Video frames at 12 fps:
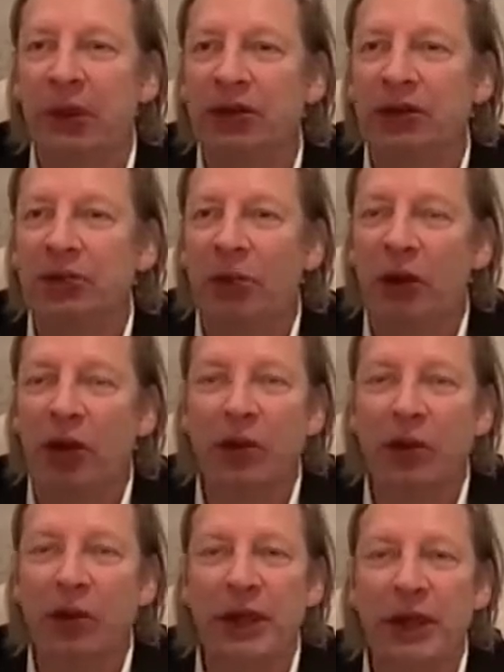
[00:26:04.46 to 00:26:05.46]
or small
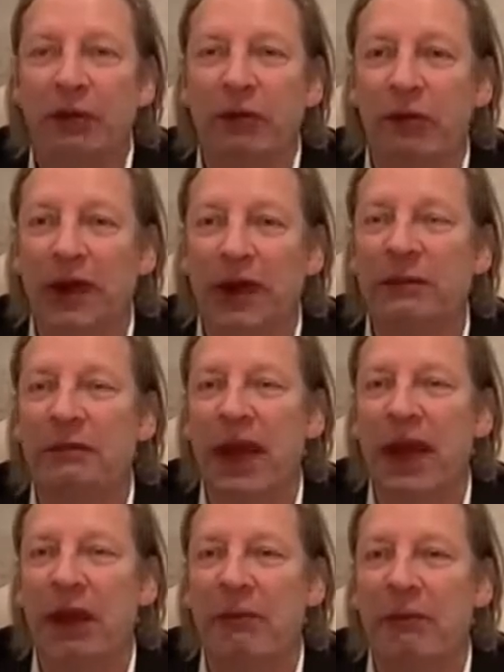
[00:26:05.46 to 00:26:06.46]
or big. Write them
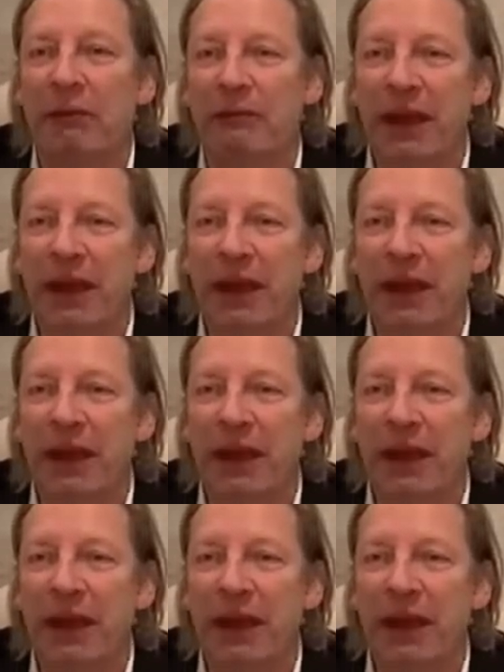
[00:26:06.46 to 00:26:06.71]
down.